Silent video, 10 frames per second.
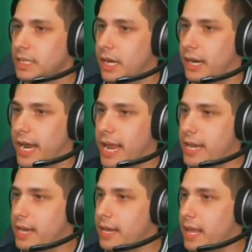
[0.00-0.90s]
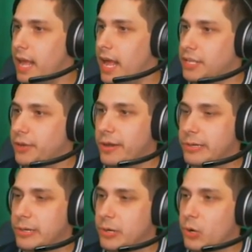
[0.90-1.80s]
All right. Uh, you
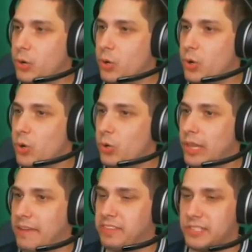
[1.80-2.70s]
go left